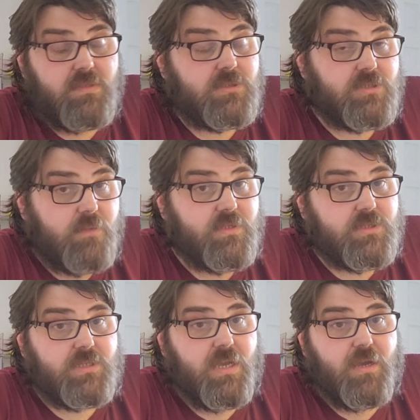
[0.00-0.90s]
So
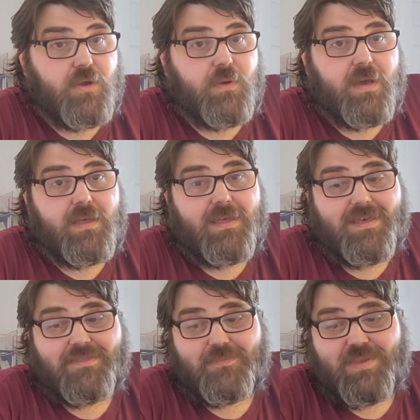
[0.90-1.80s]
much so,
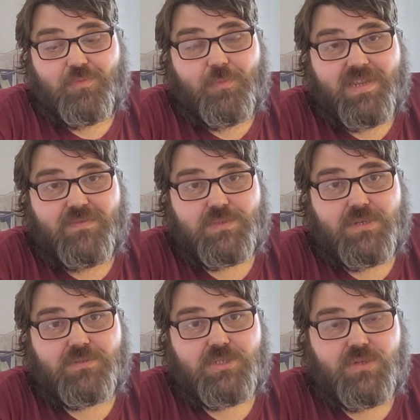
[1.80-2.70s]
other people believe
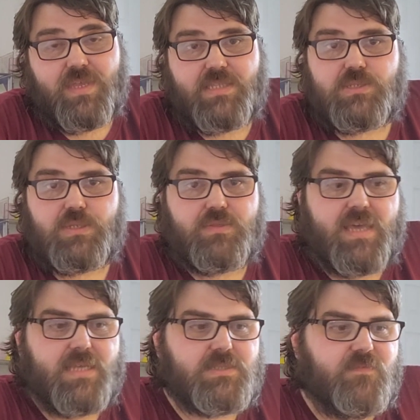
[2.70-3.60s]
so too, that in
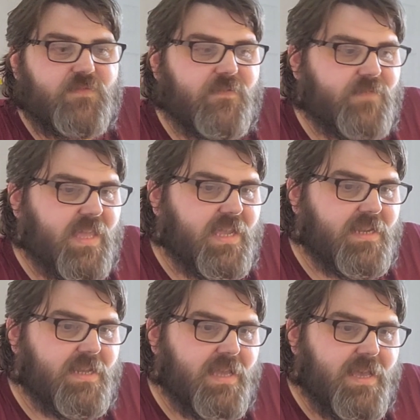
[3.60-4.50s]

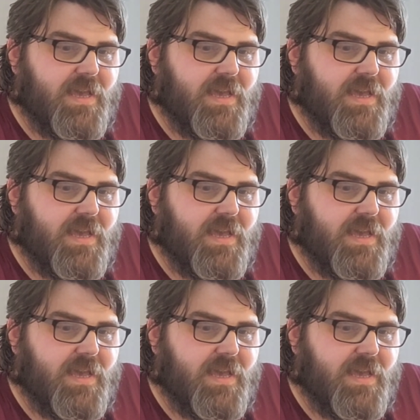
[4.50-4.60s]
2015,